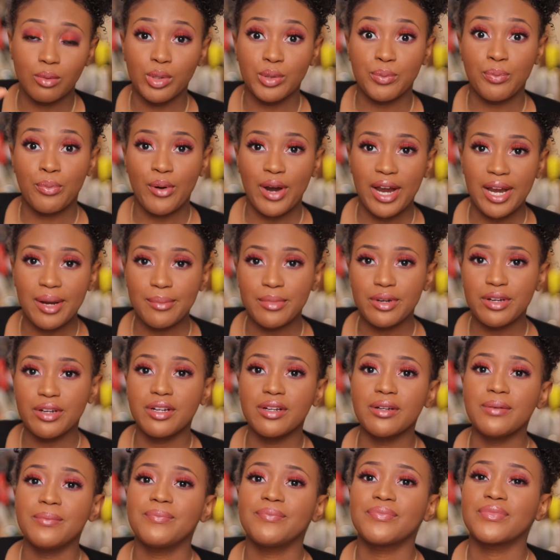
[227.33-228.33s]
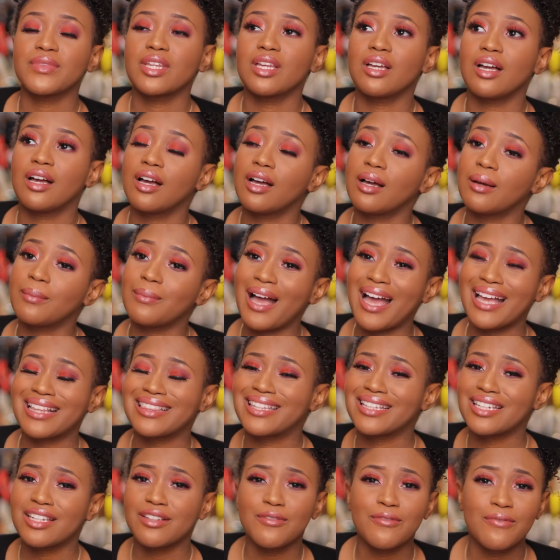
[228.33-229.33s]
primer, I
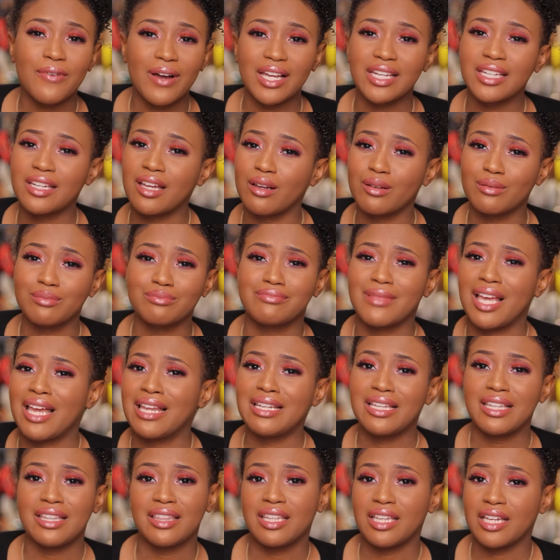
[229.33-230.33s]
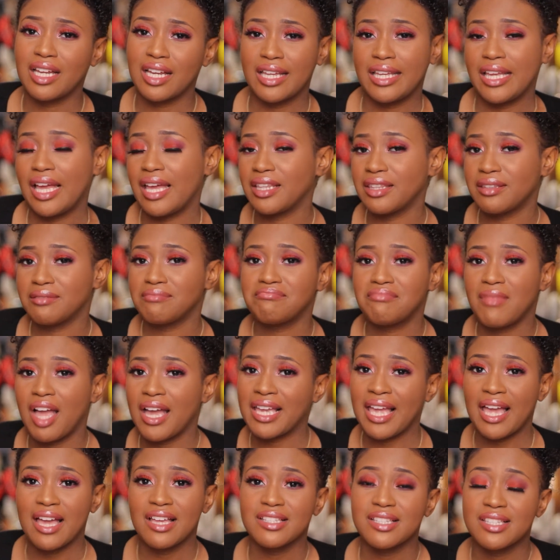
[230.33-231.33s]
didn't find out anything. I
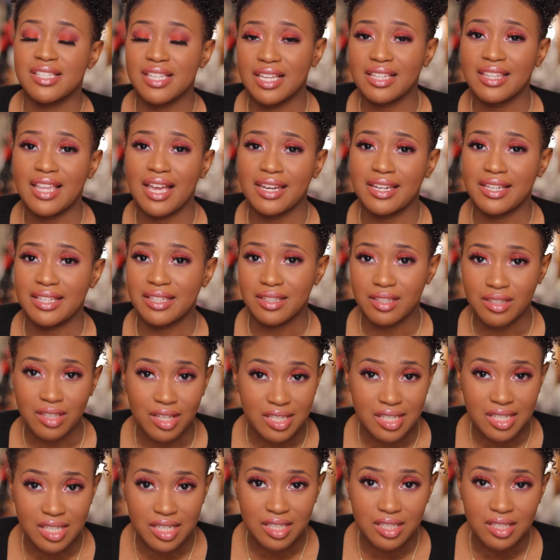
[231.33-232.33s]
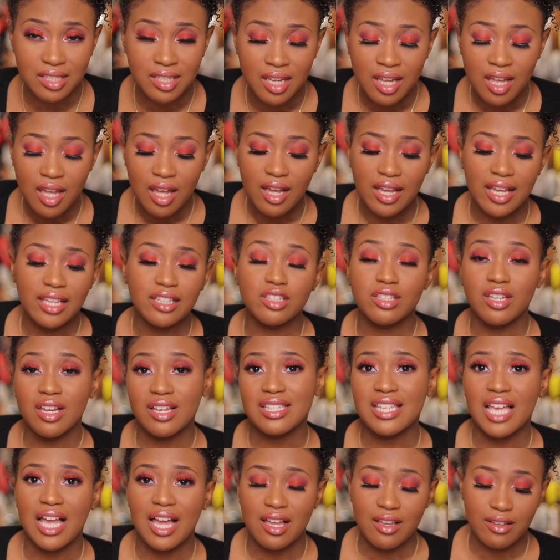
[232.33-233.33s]
can't say that it doesn't. It
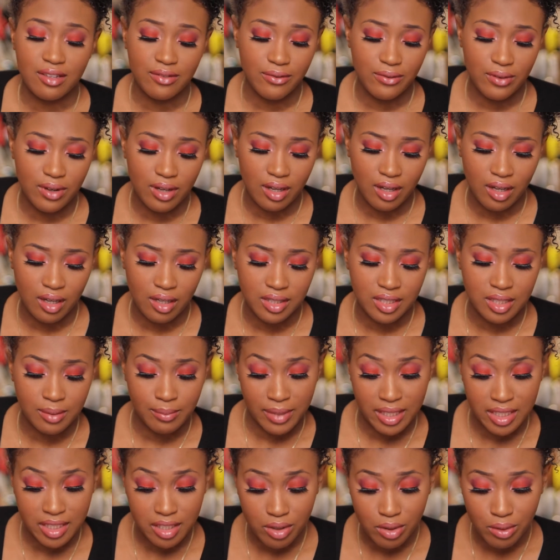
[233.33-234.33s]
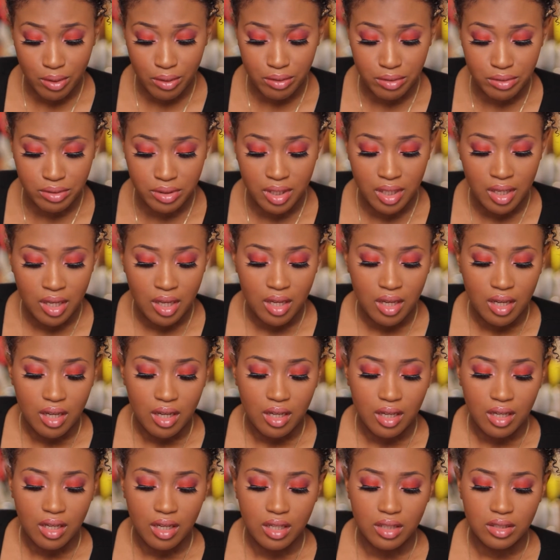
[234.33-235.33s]
does have dimethicone.
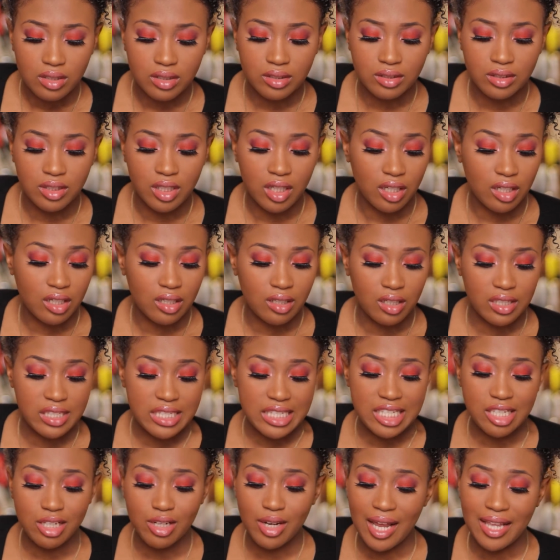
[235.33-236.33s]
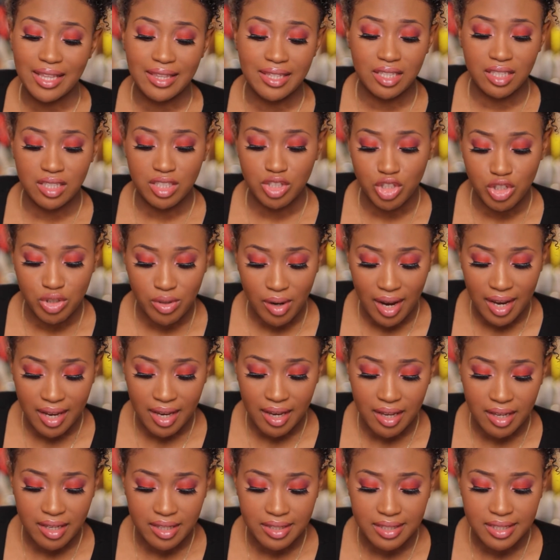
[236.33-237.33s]
The concealer, I didn't try
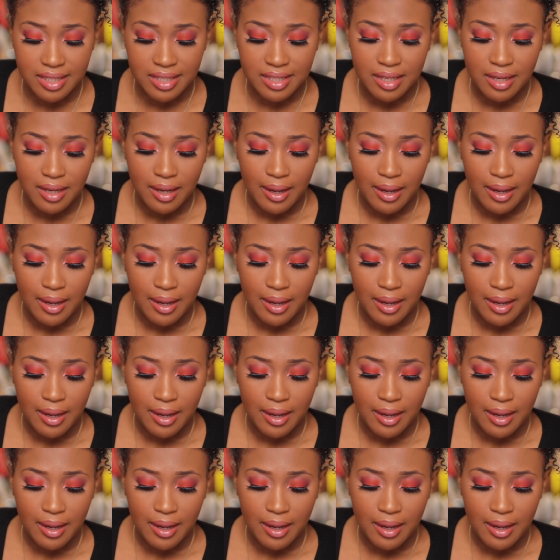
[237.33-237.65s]
it.